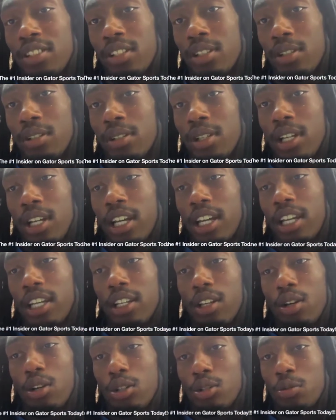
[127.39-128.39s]
So he
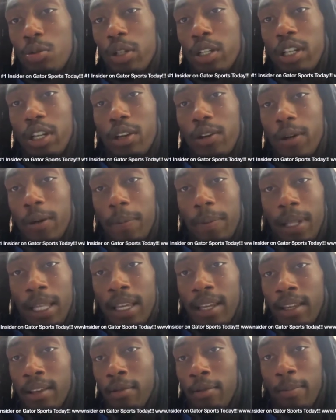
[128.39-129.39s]
knows when they're going to
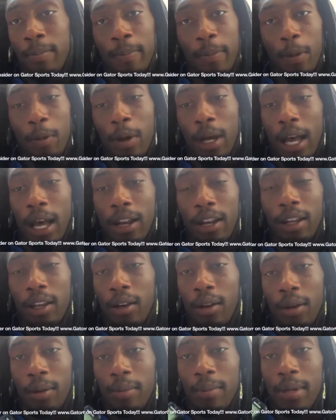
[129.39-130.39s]
plant him, how they're
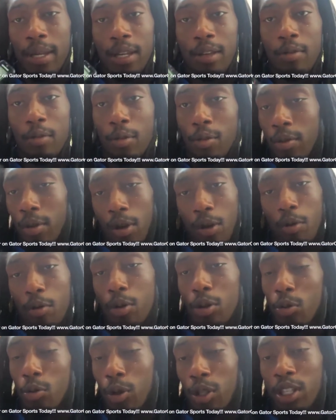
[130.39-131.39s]
going to be
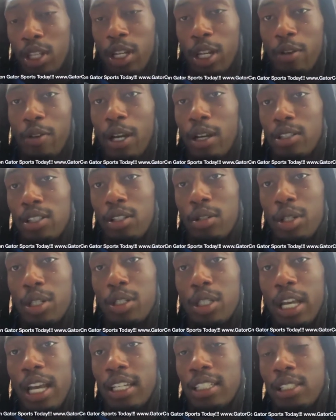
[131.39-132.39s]
within their route. So
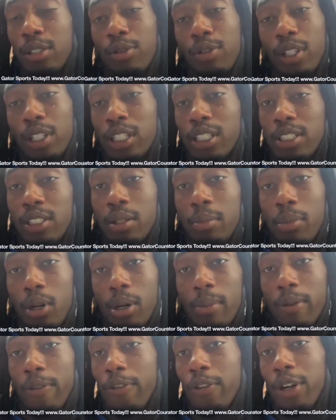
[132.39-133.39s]
he's actually releasing the
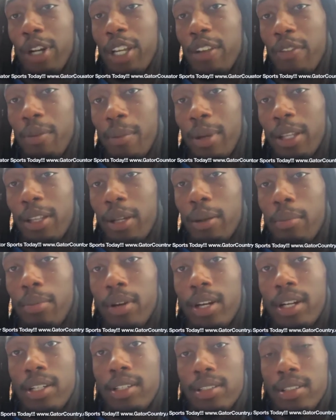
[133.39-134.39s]
ball before they even make their
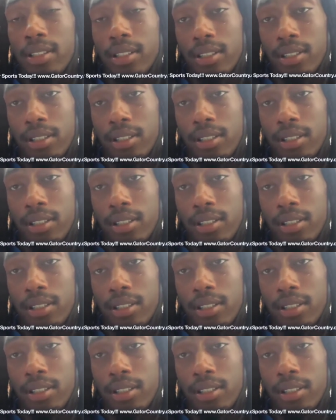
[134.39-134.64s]
breaks.